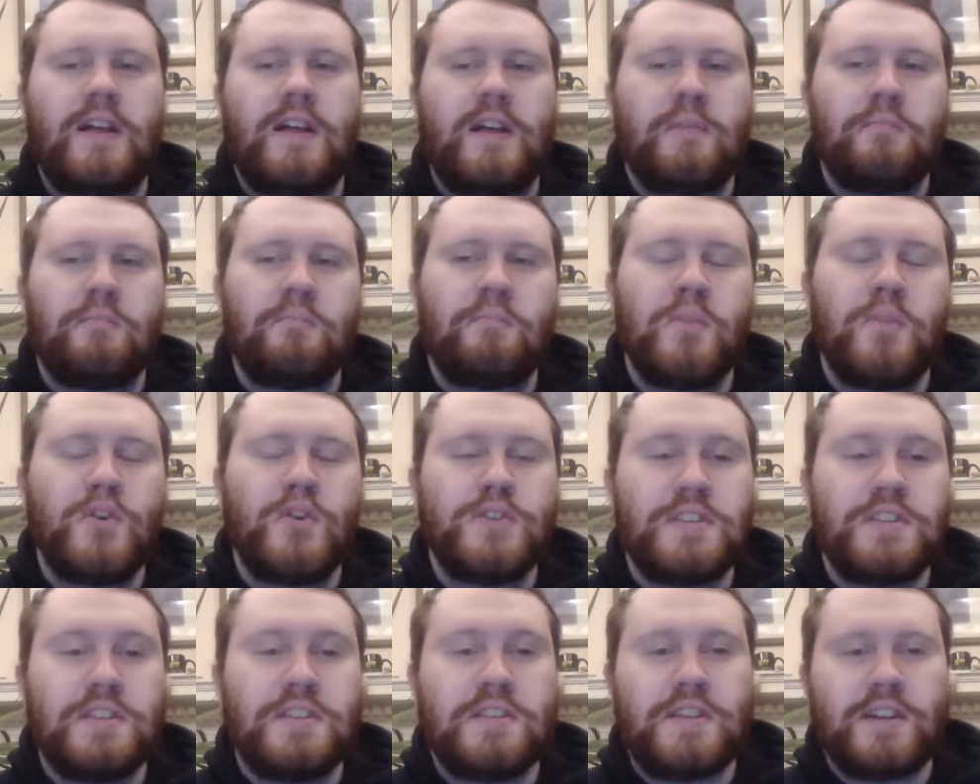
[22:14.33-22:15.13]
Most of
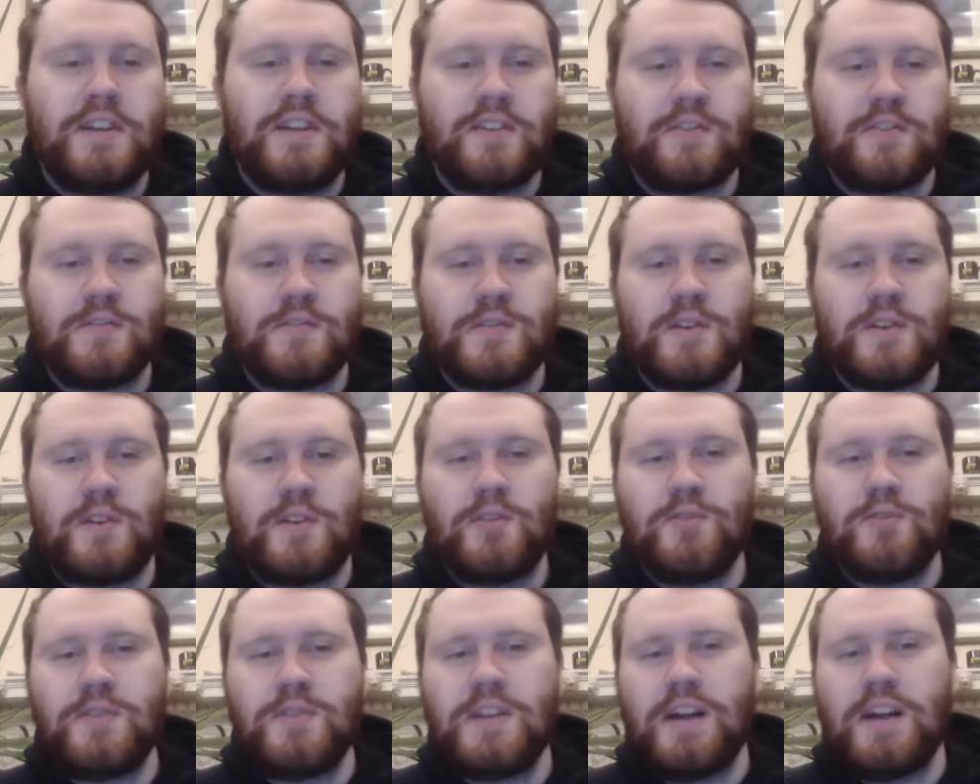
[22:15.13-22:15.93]
these characters,
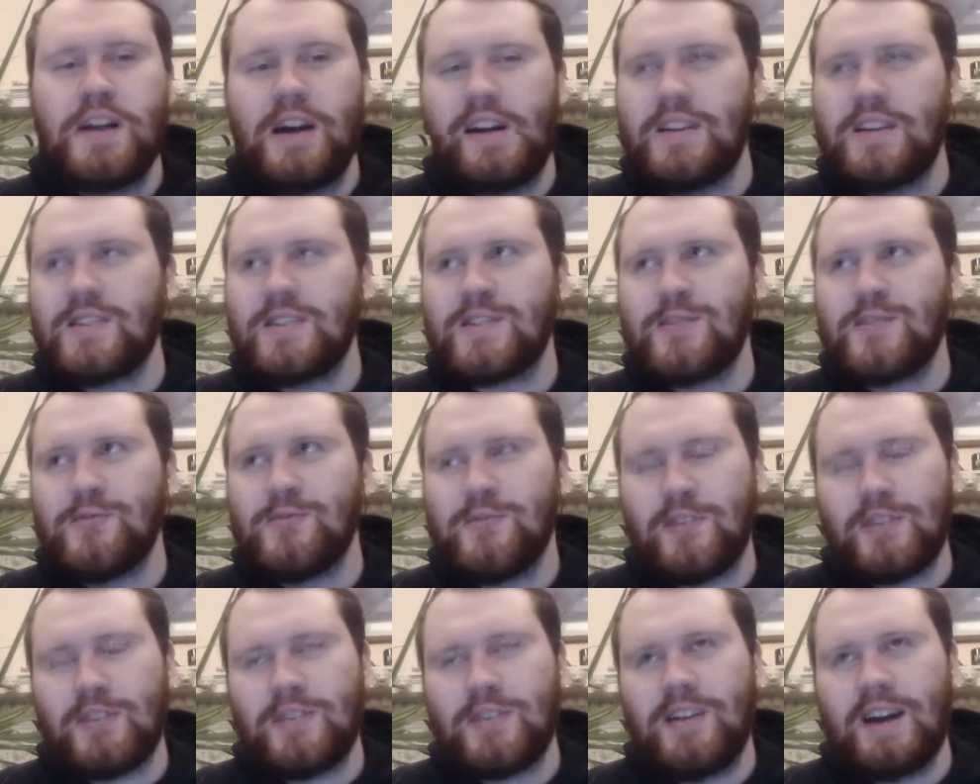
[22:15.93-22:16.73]
including Husk, who's
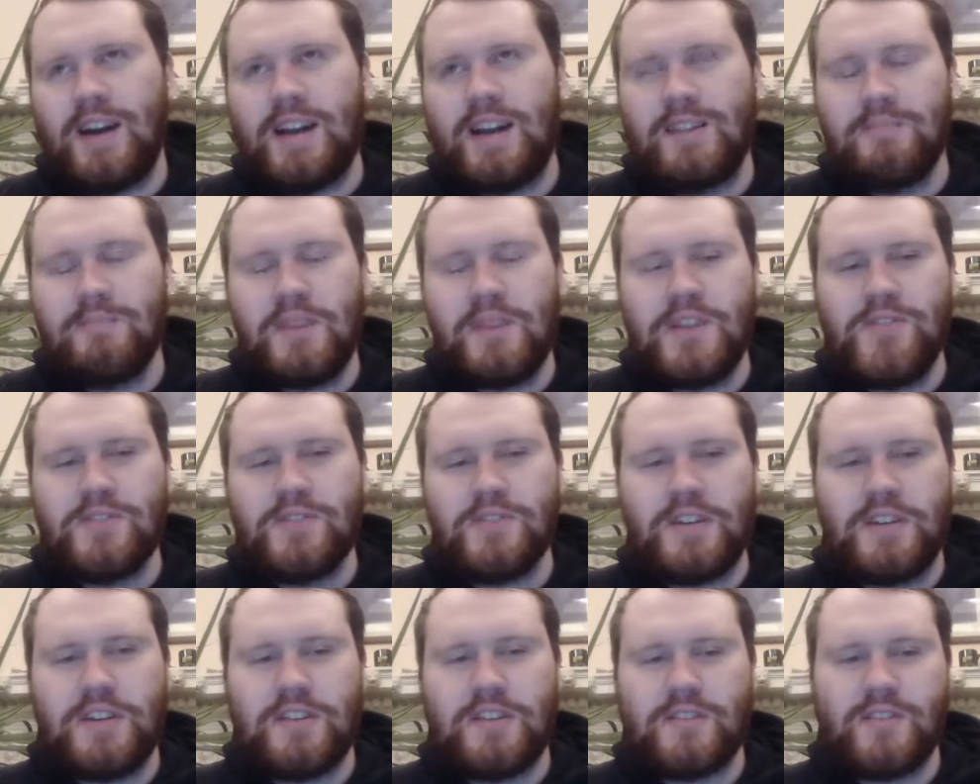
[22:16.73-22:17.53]
a kind of major
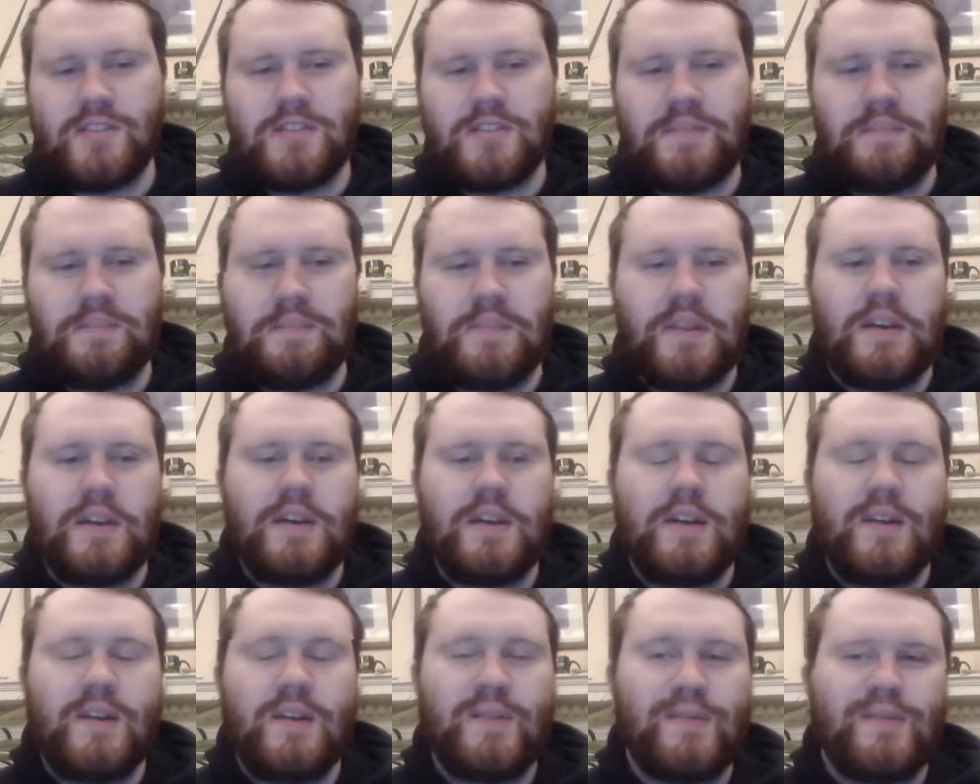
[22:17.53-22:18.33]
character,
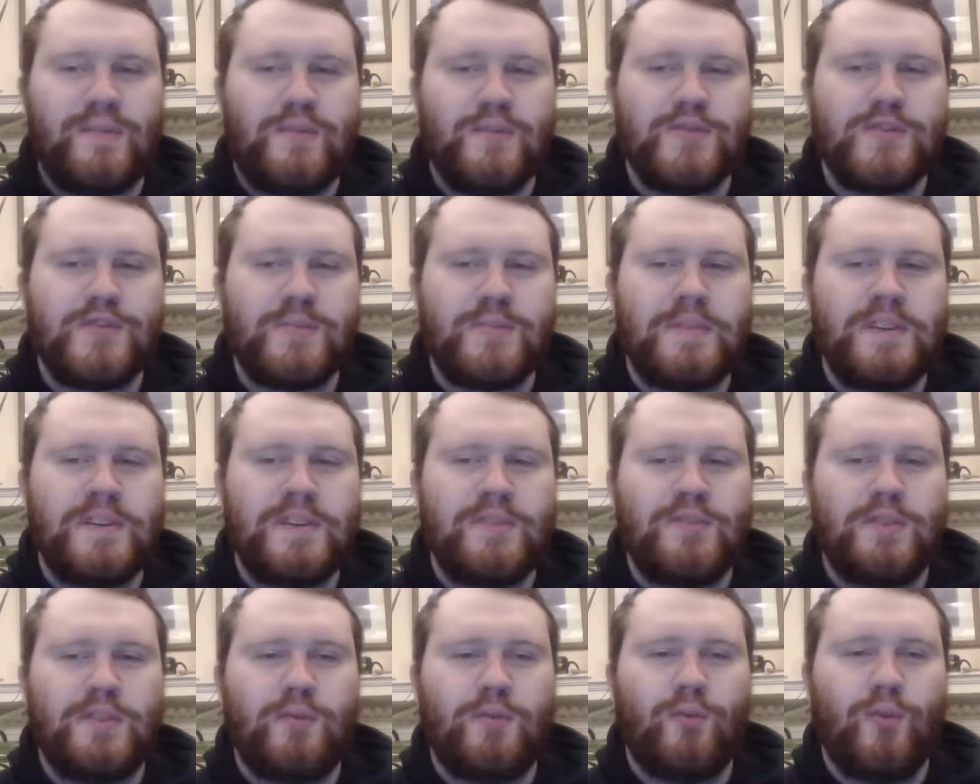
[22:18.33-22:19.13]
first appeared
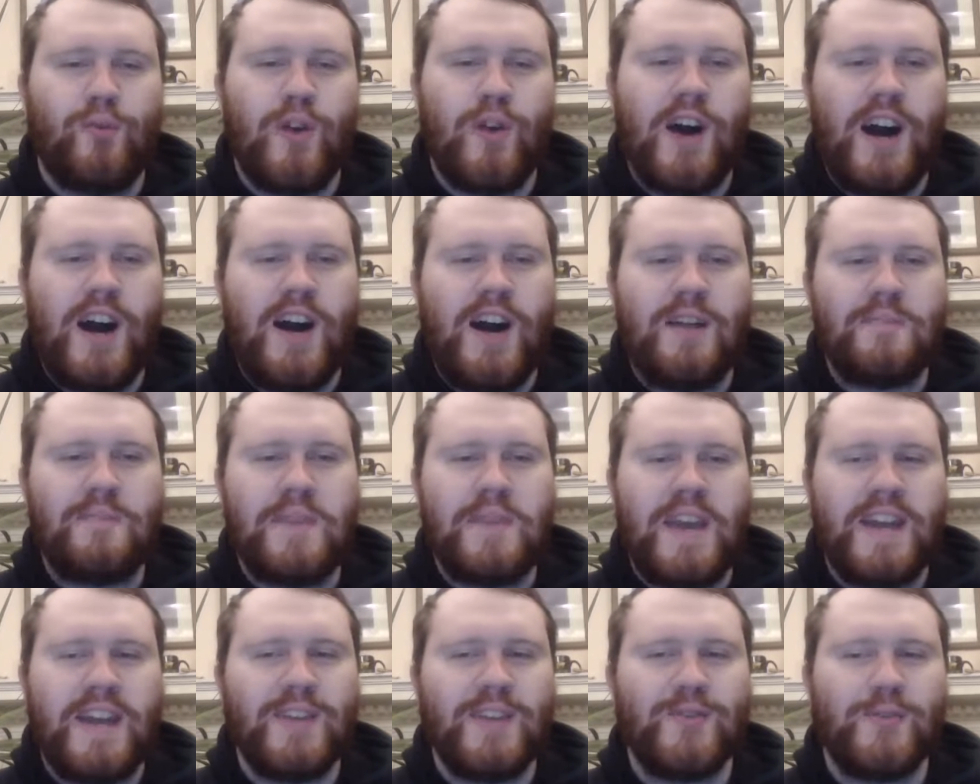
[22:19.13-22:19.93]
in ROM
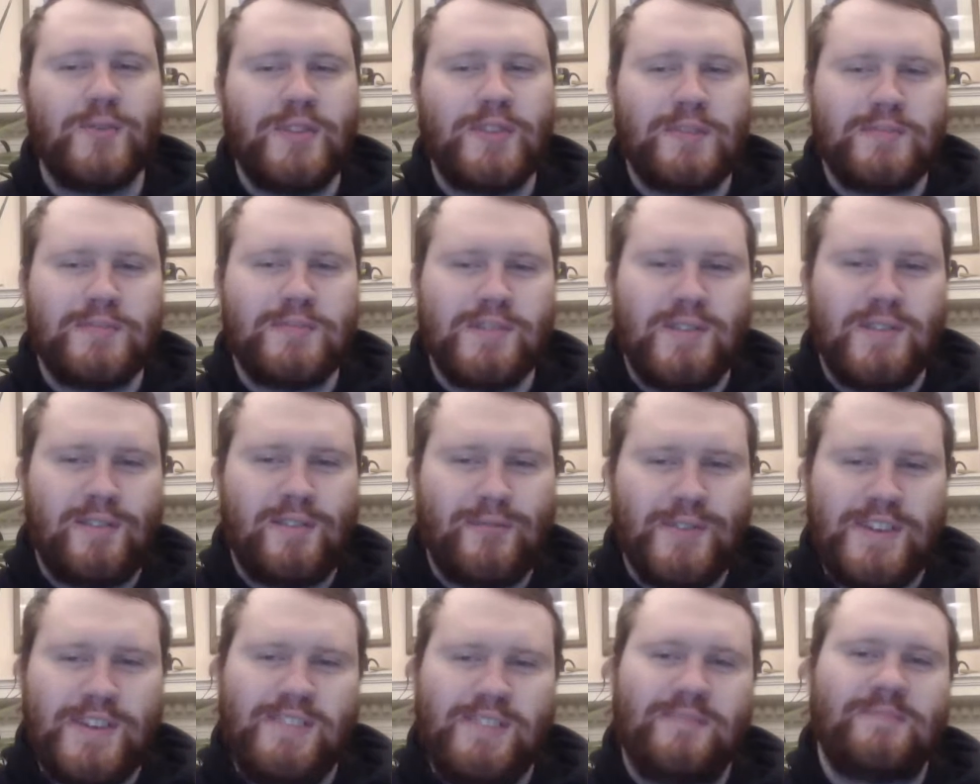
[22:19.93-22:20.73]
Annual number
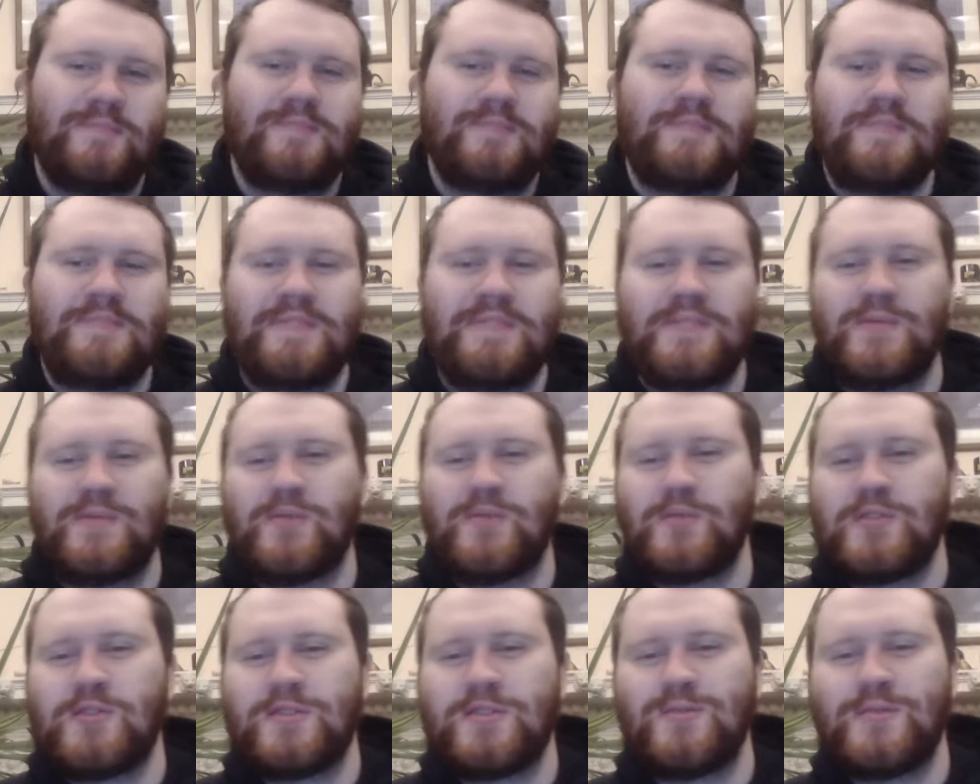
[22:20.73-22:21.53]
3,
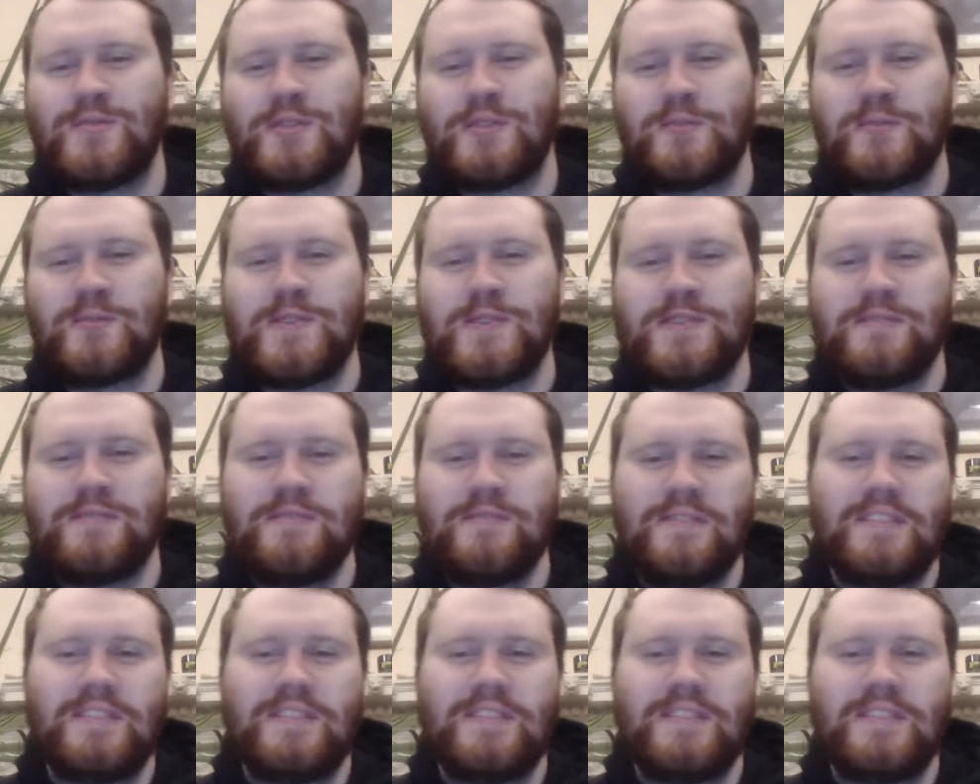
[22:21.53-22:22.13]
which is really weird.